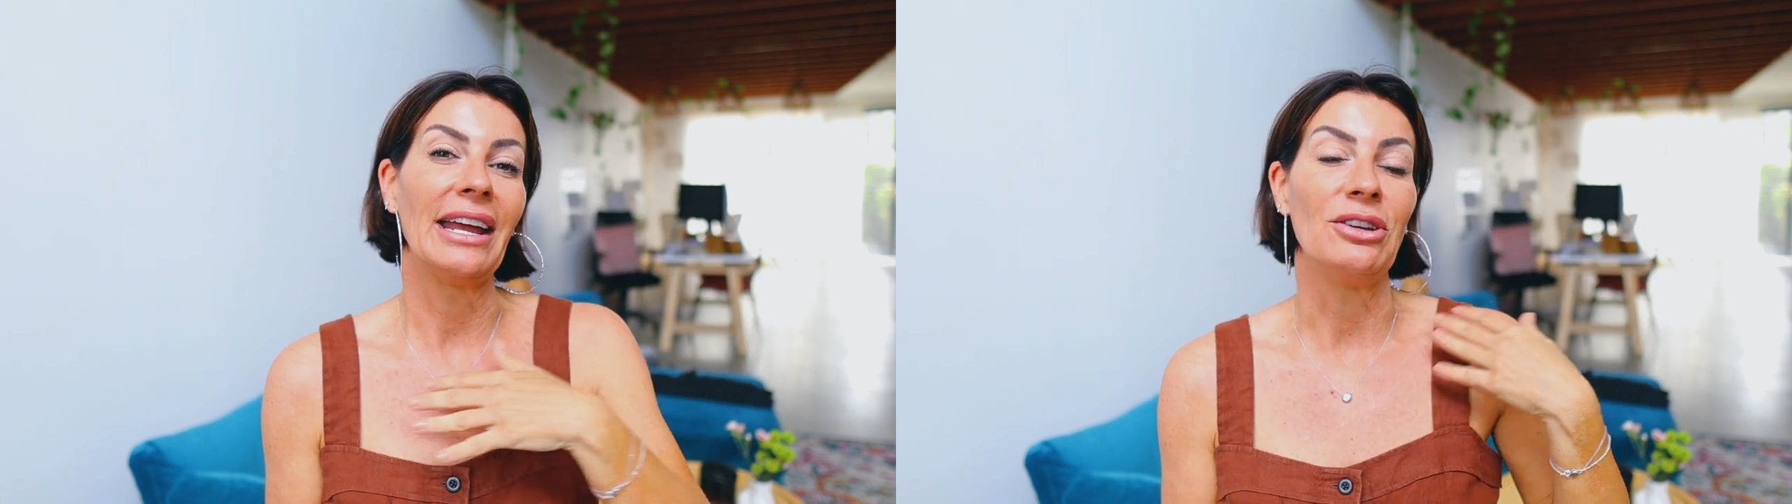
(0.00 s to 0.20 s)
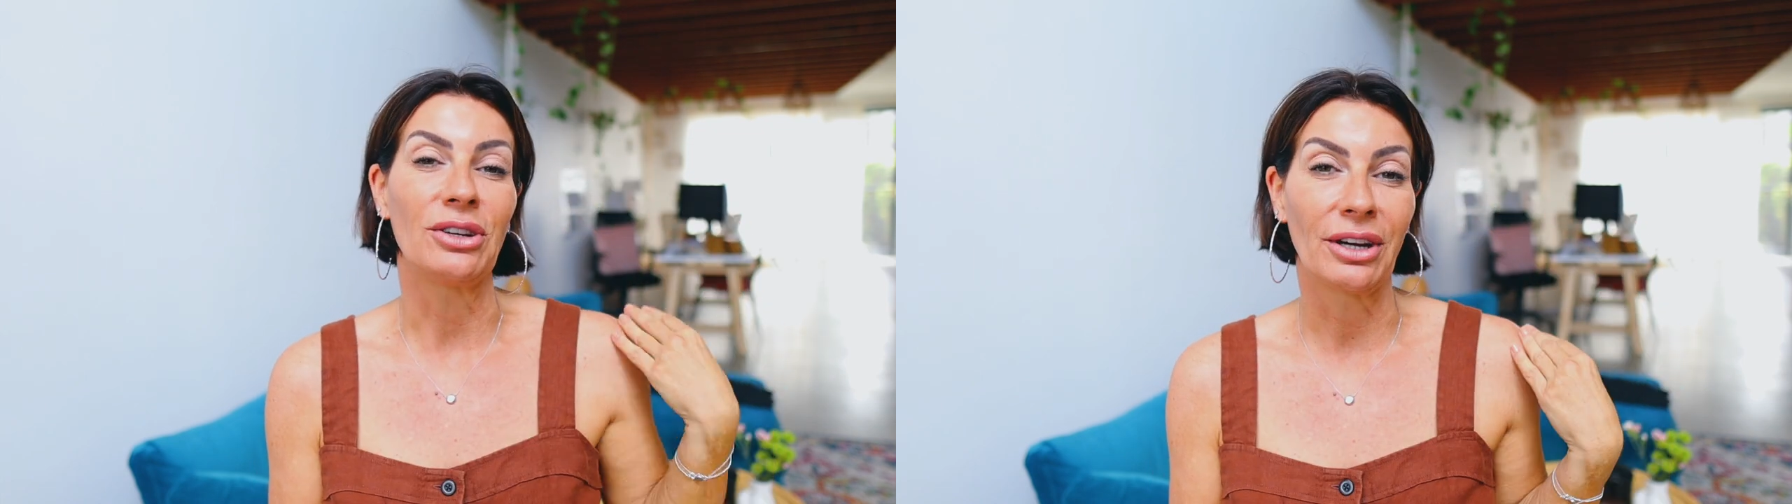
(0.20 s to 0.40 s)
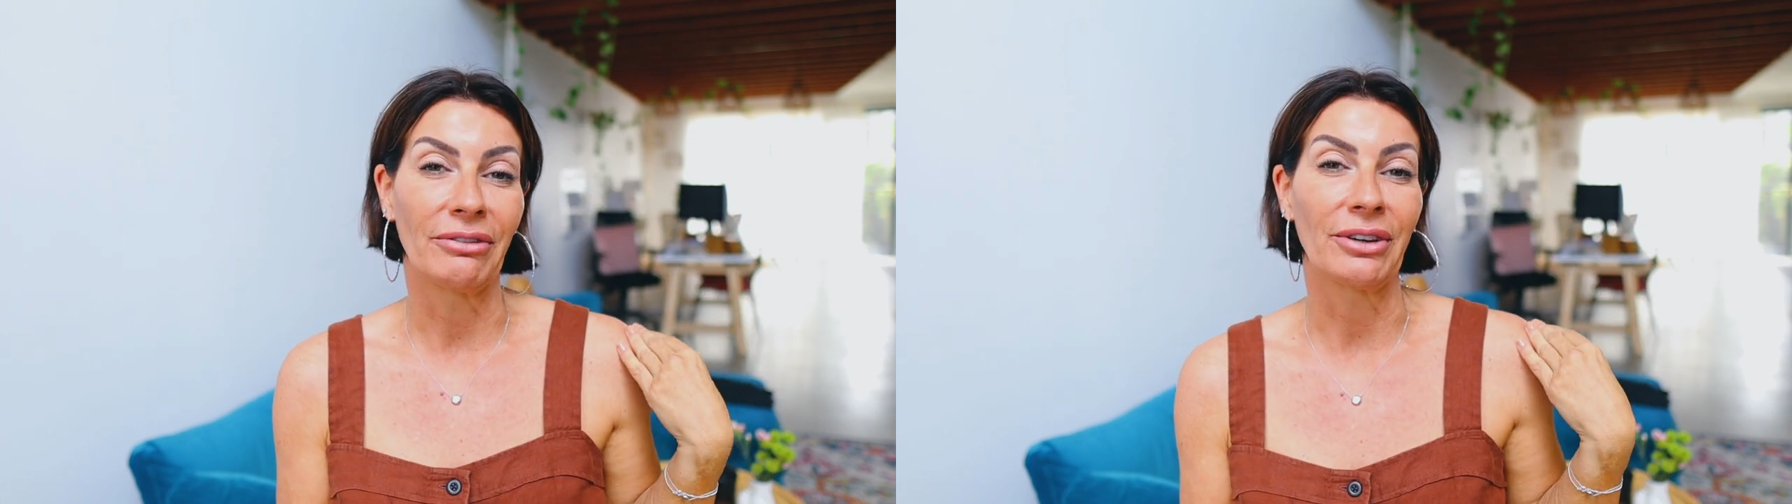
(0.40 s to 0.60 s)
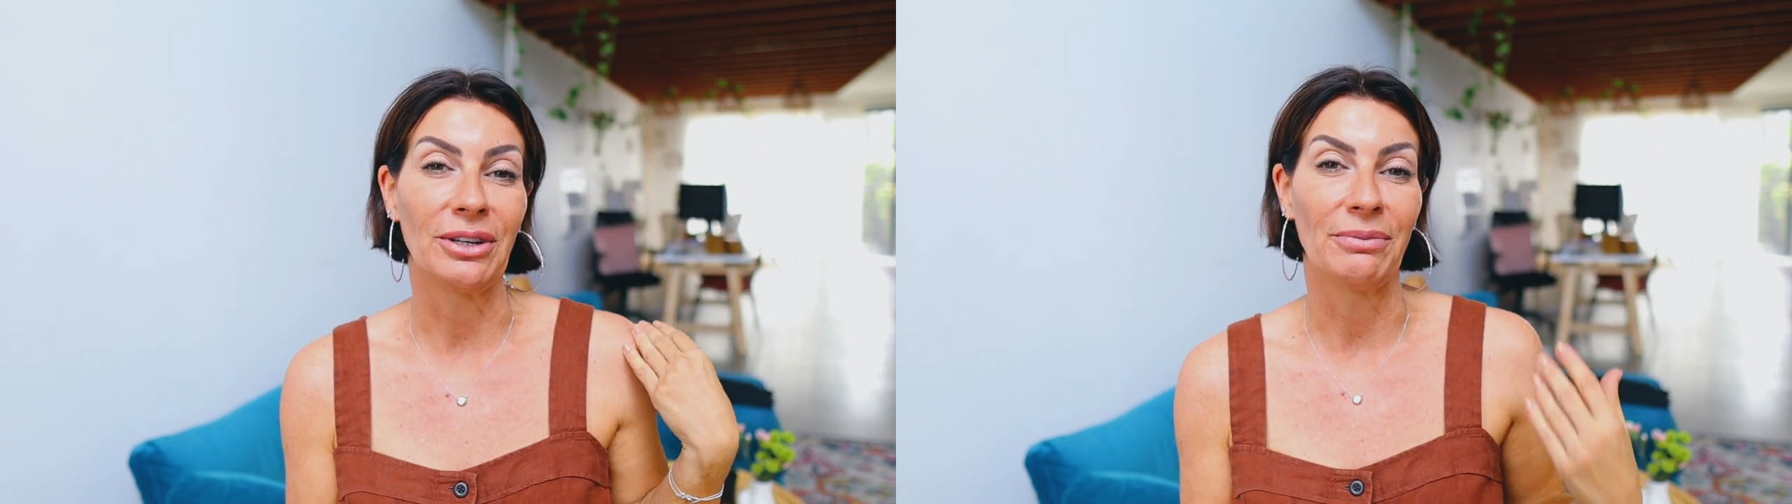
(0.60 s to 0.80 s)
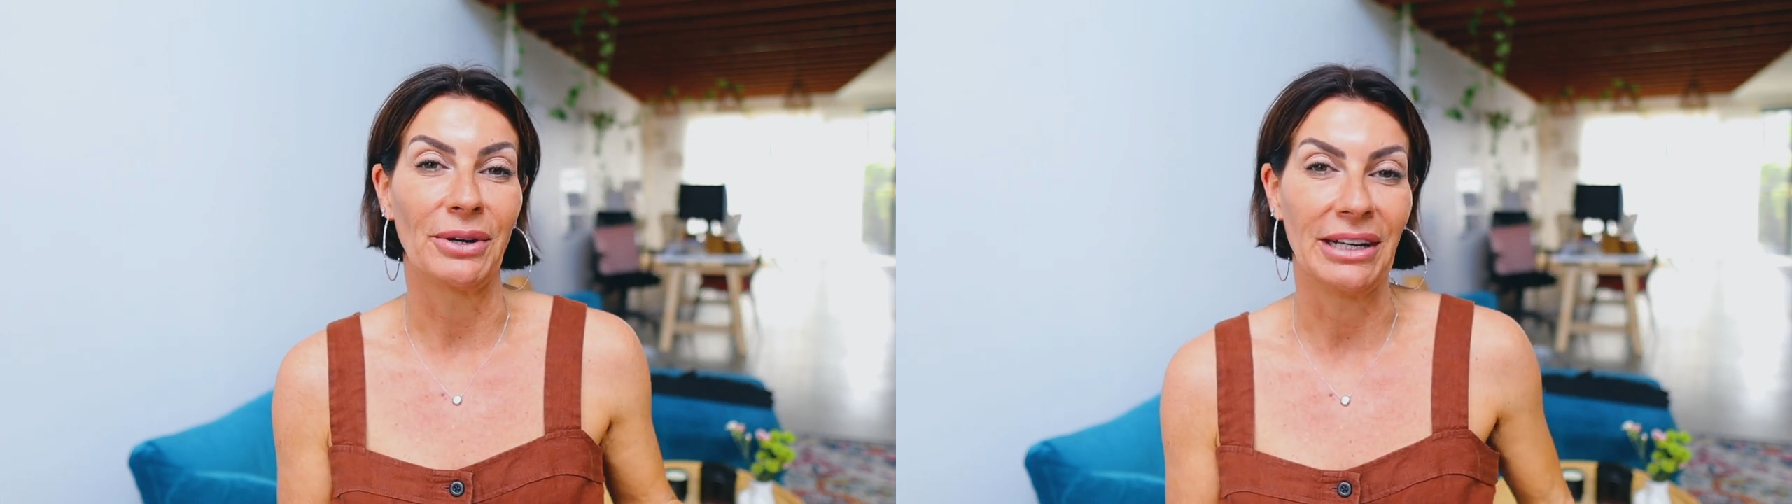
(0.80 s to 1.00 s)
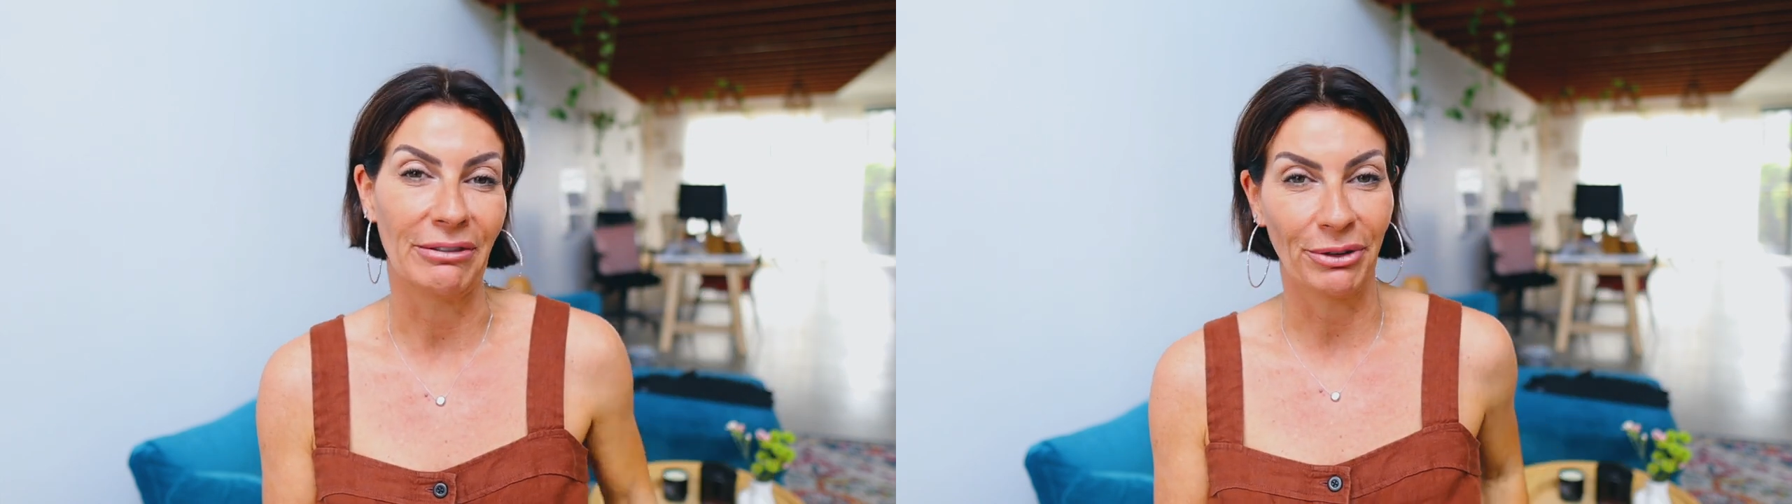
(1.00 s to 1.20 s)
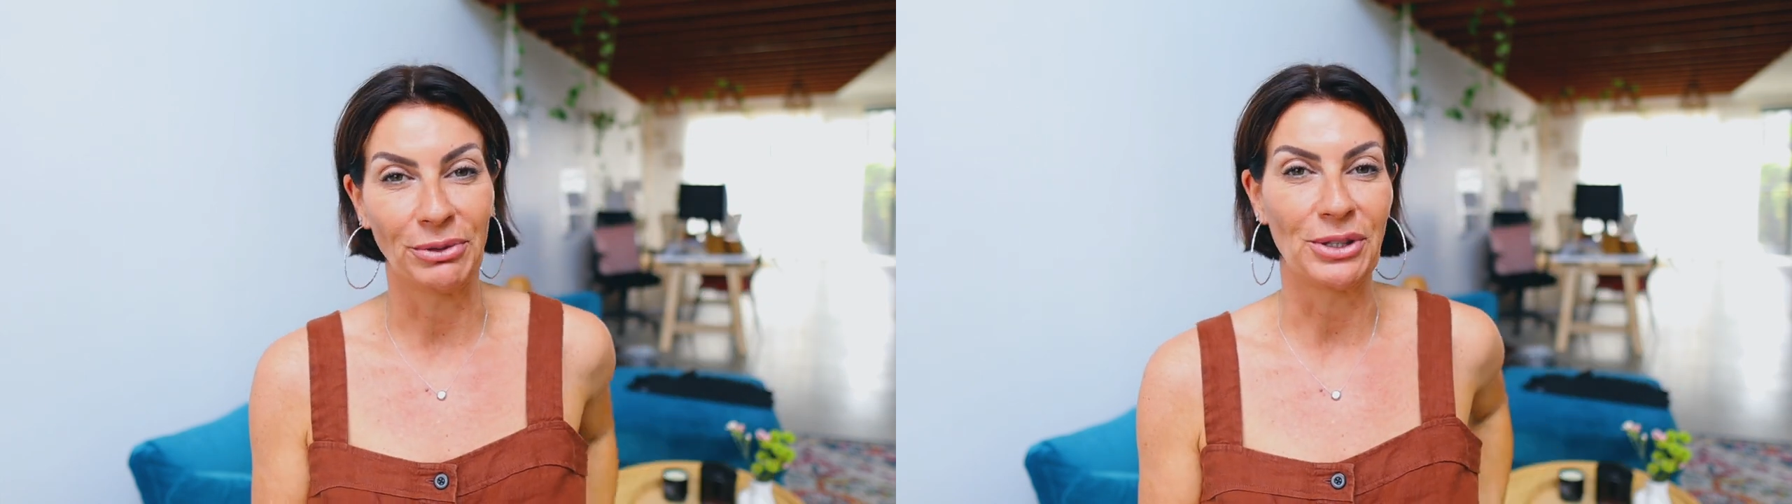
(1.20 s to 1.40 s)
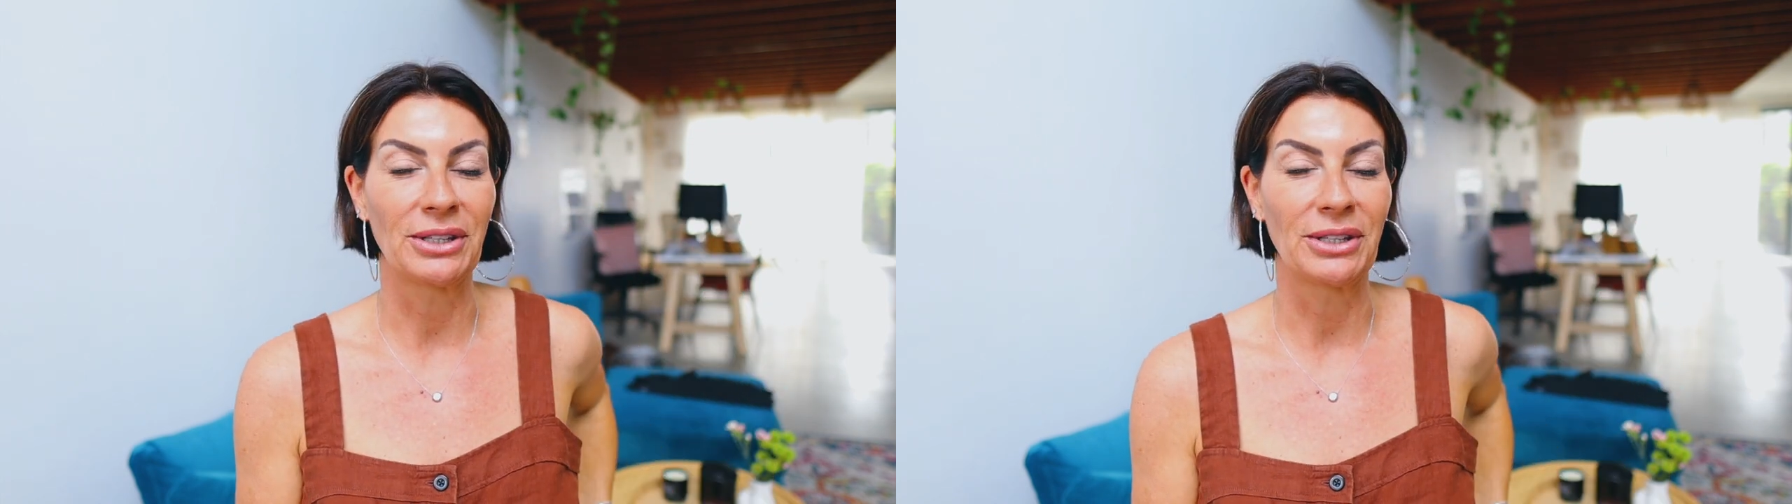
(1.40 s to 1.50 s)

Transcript: and you cover your body from the